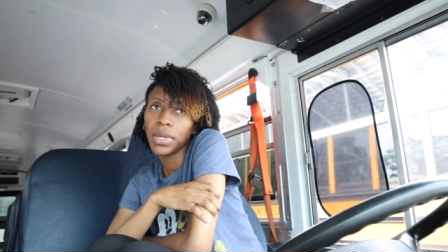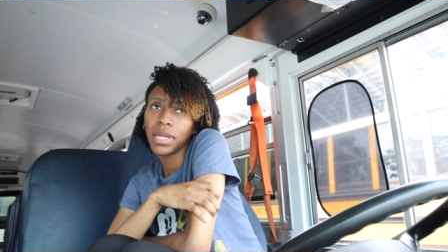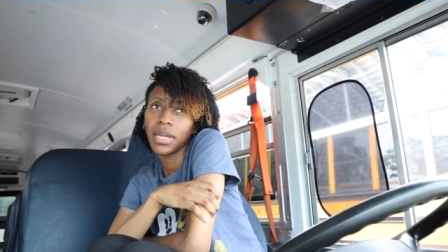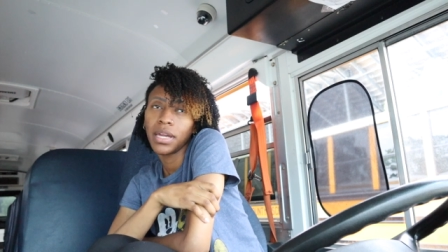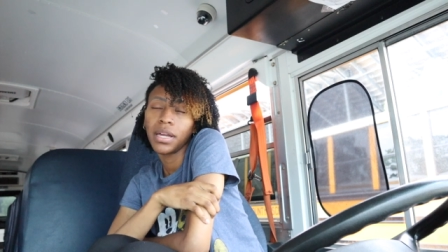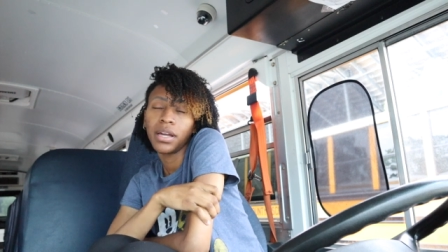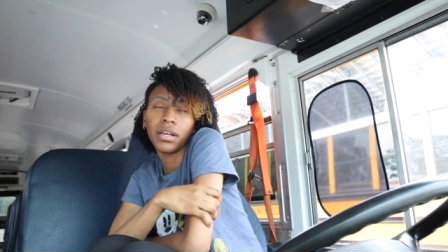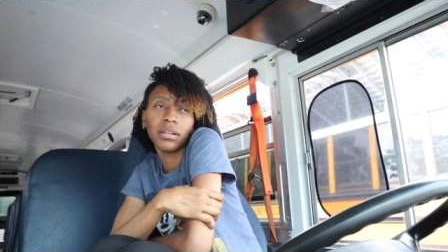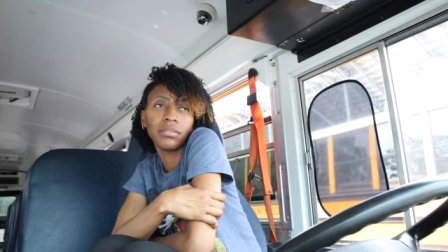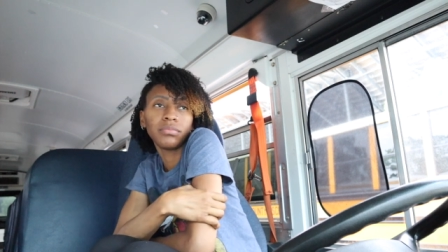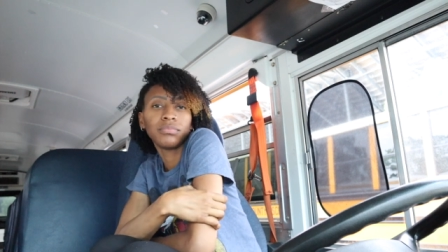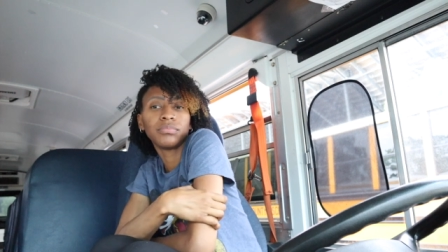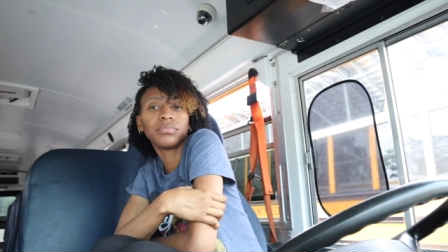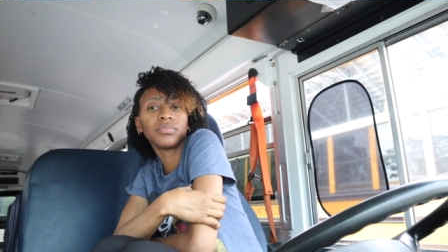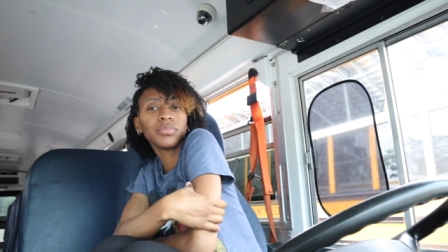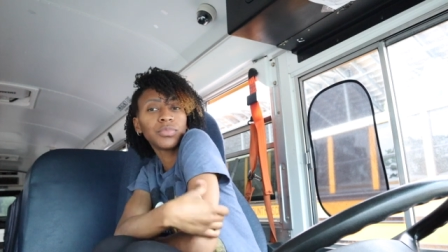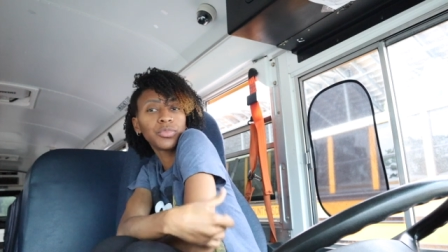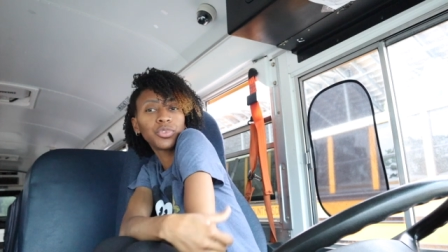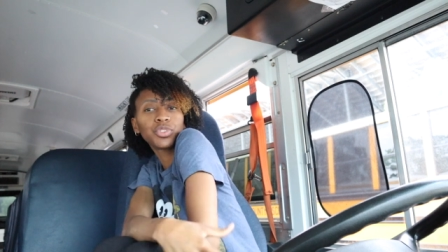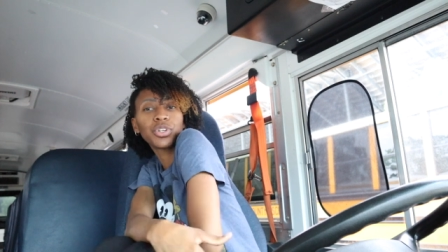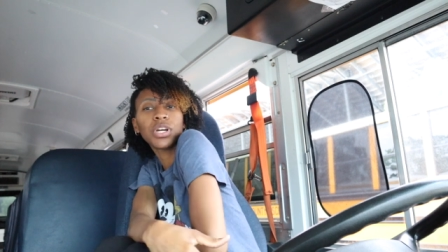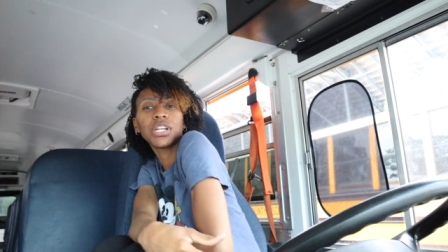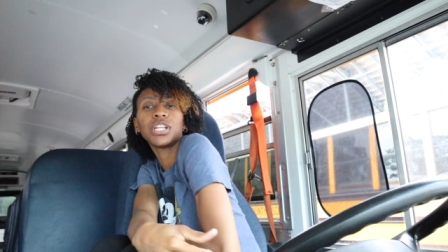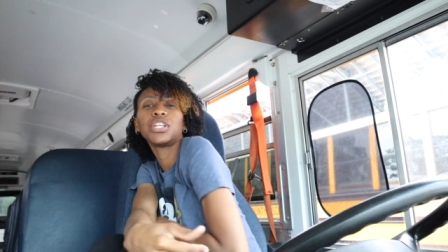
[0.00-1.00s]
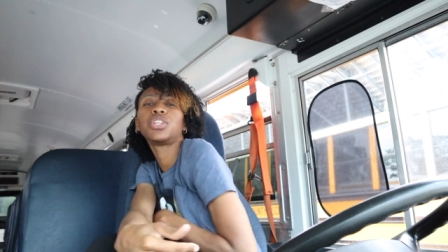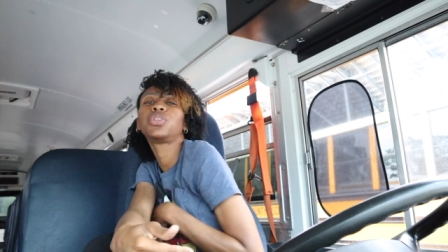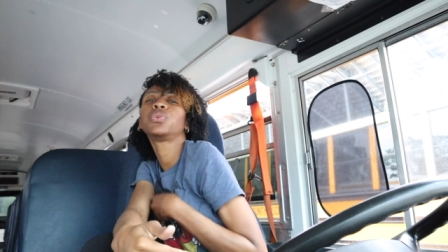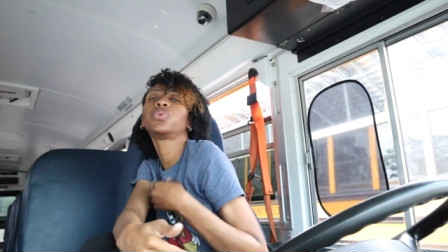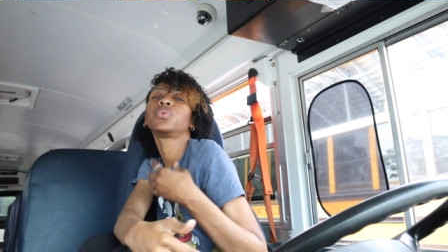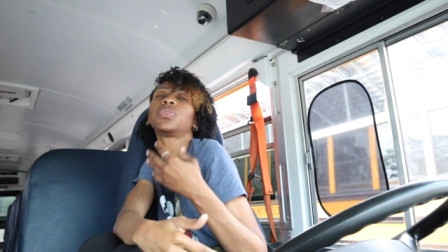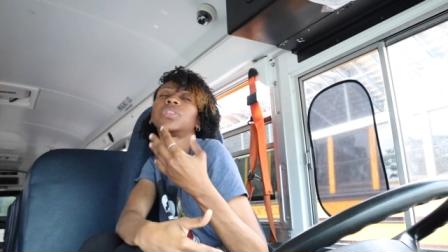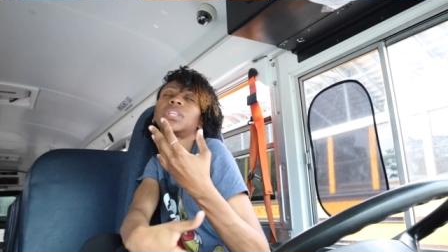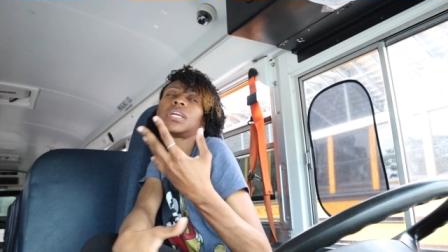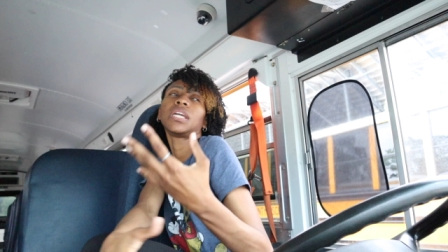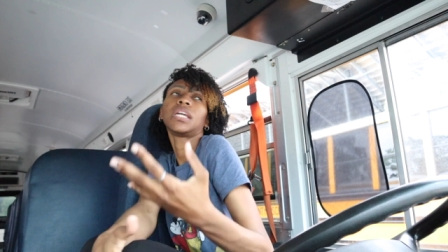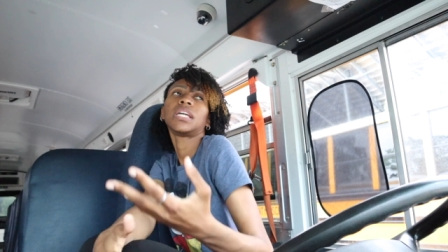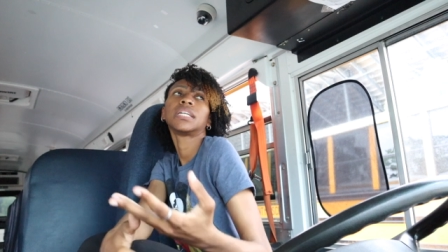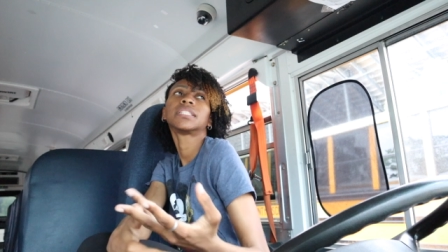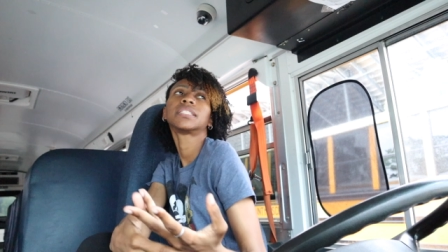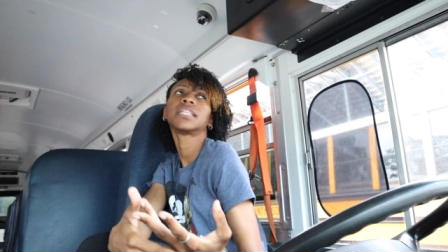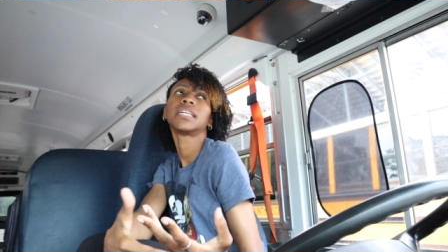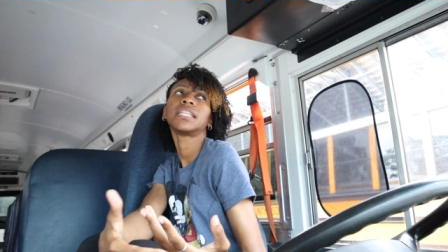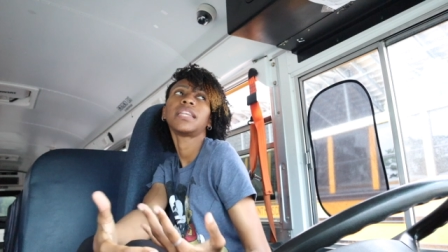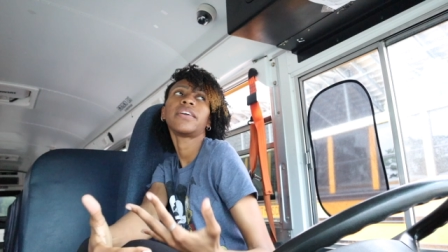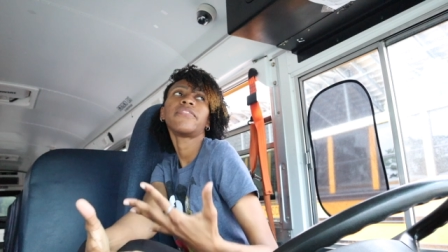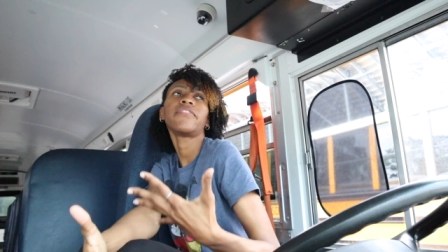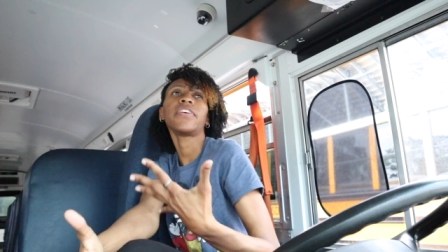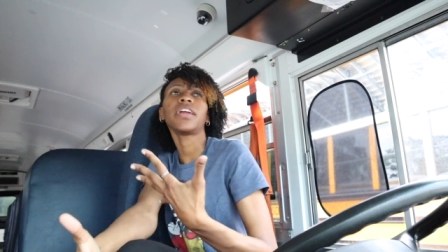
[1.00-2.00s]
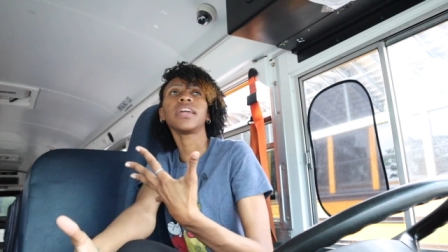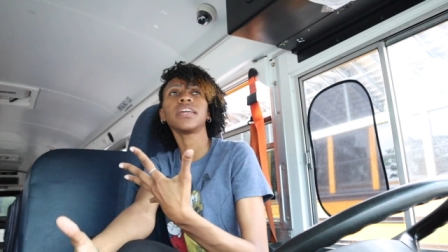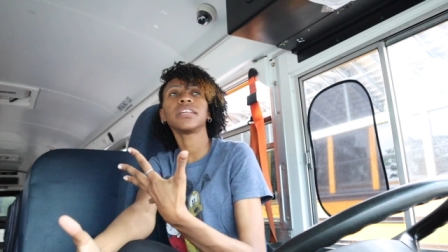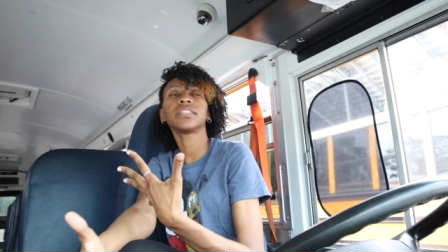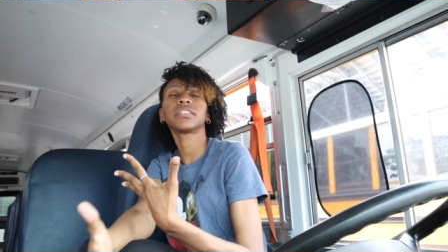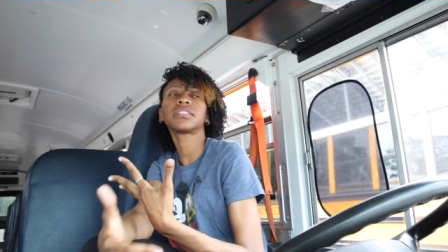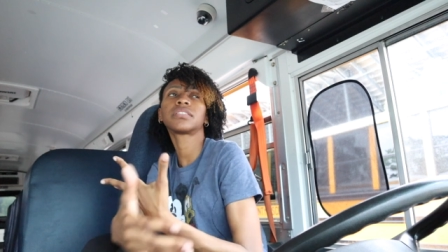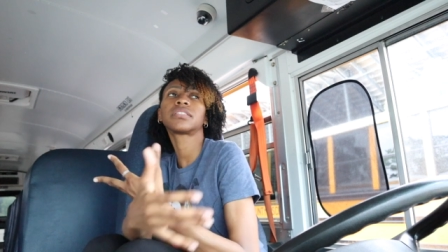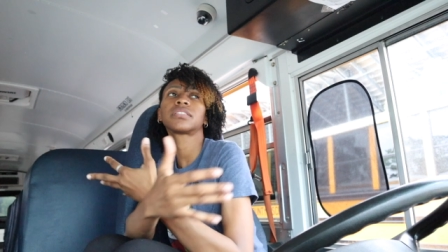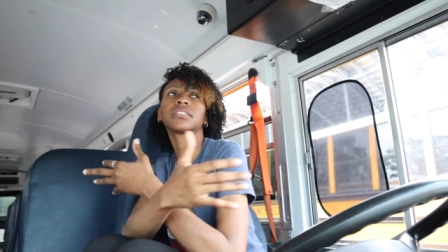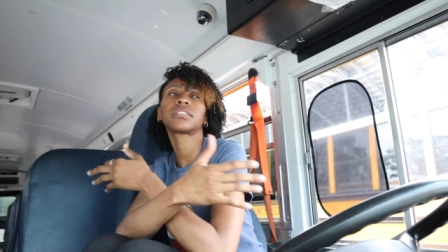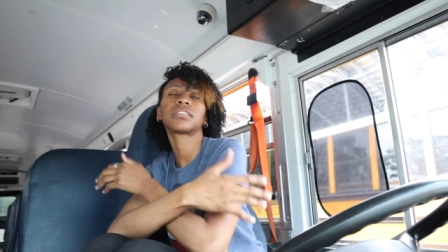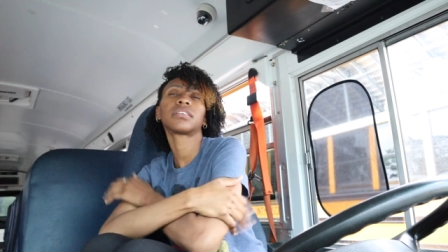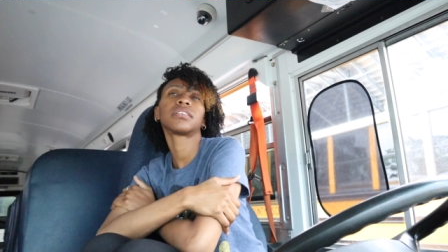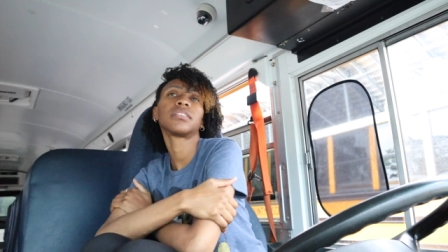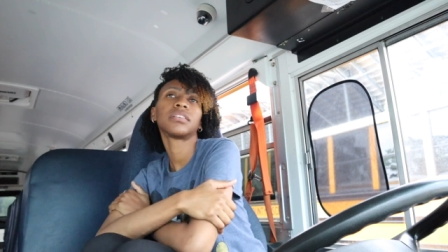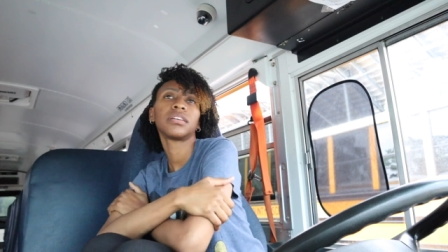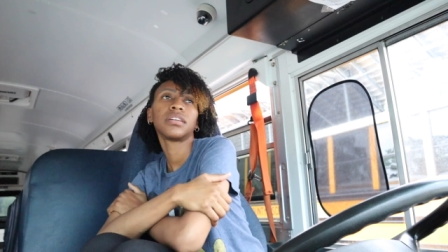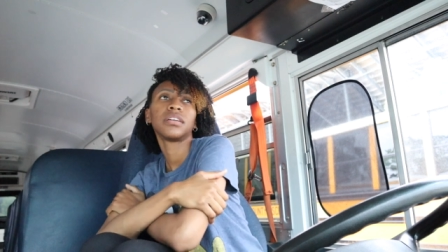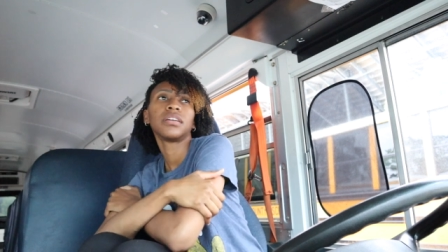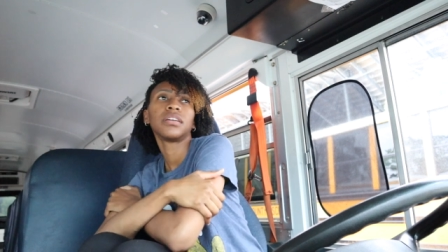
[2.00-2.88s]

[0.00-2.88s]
Yeah, I'm trying to do things in advance.